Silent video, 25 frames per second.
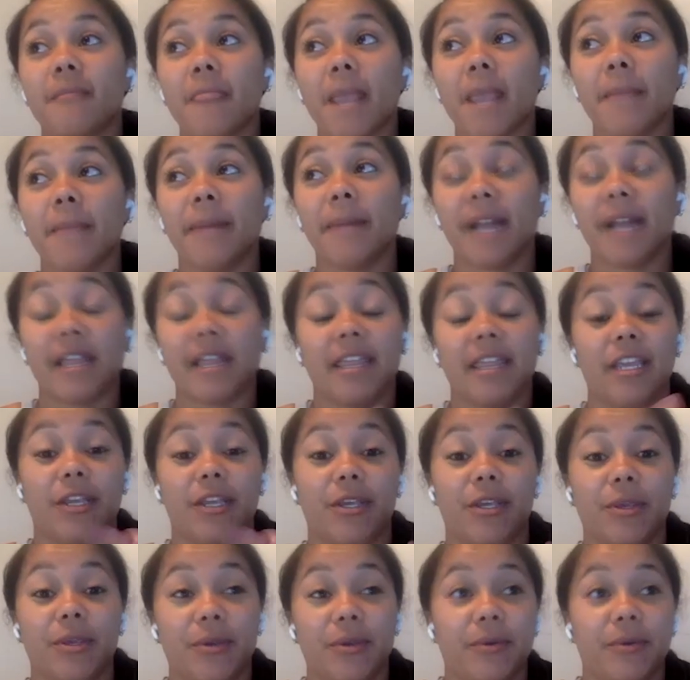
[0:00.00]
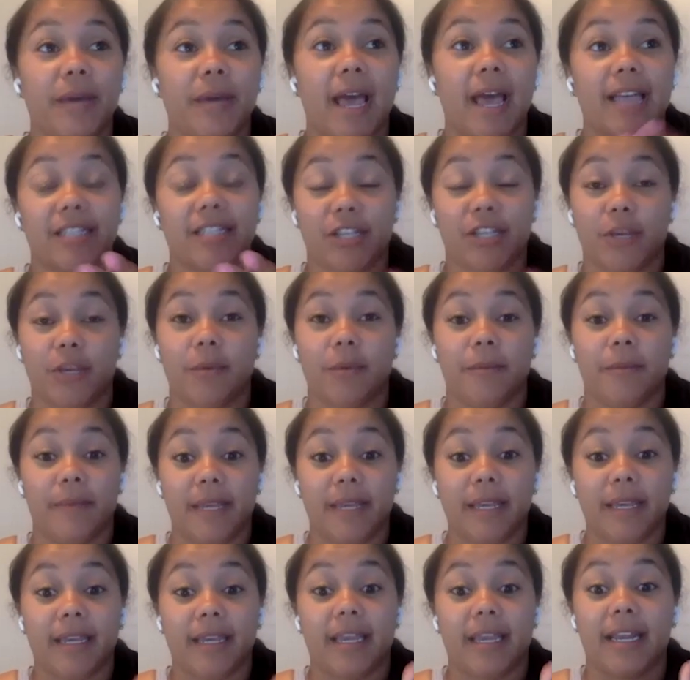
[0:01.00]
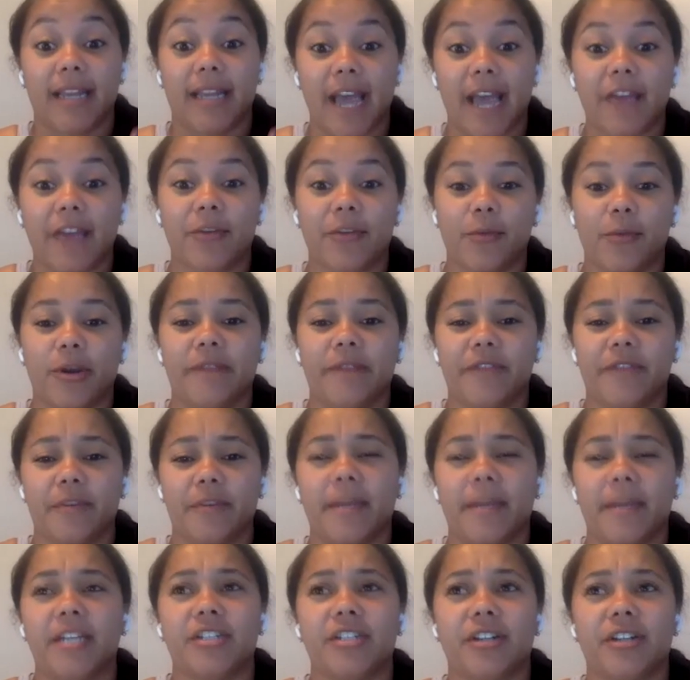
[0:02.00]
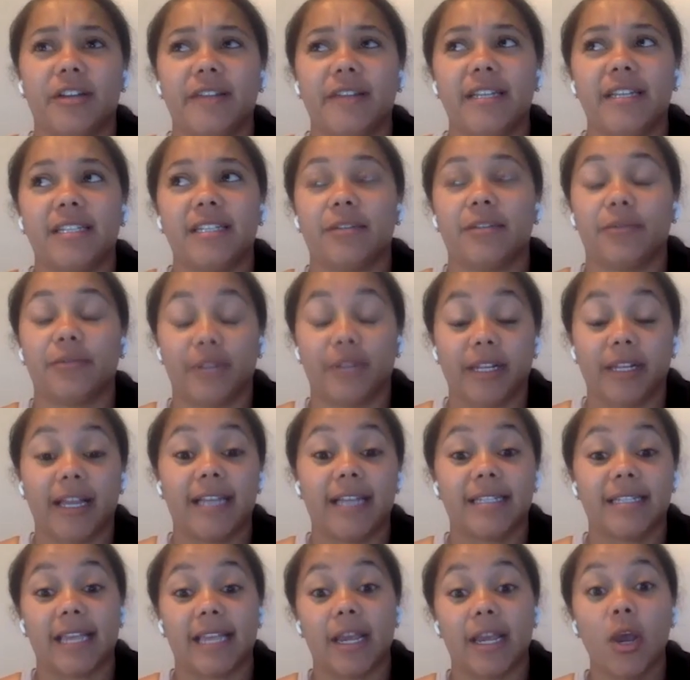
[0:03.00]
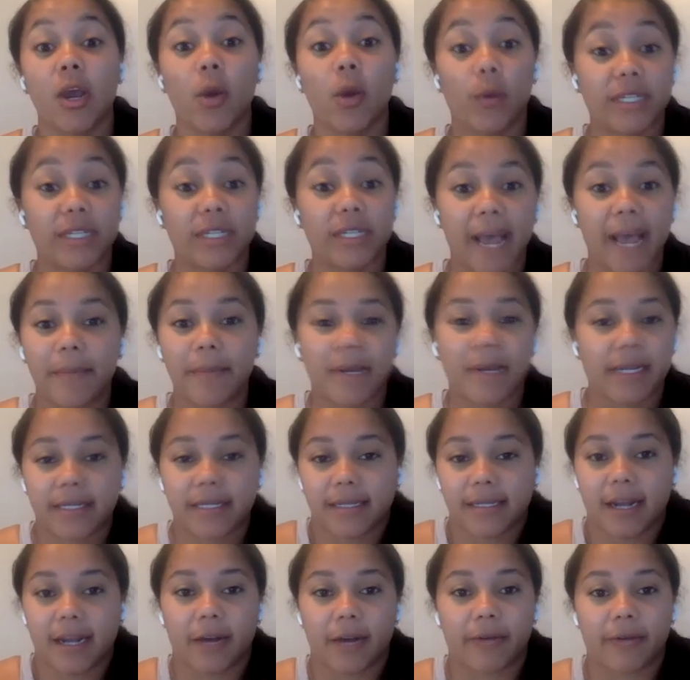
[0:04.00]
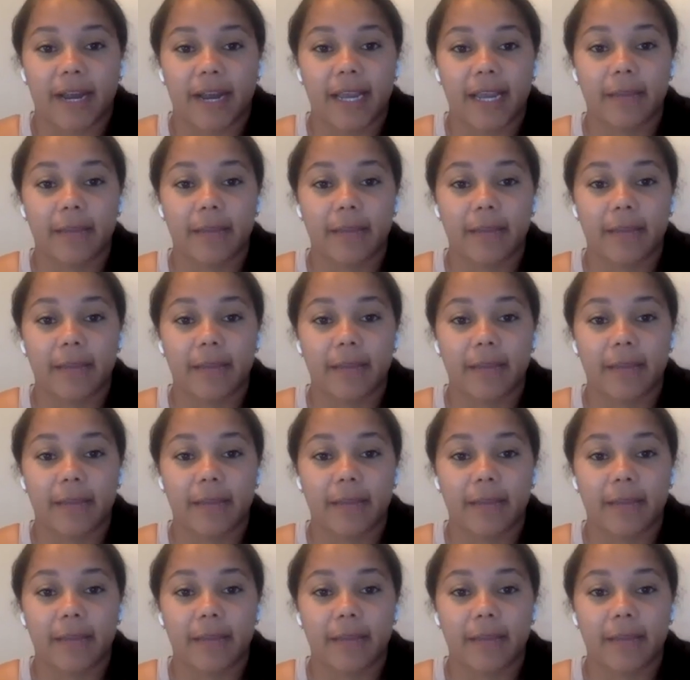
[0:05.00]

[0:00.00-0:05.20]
But I think you as a human being can gather more information on this and realize like what's happening is not right,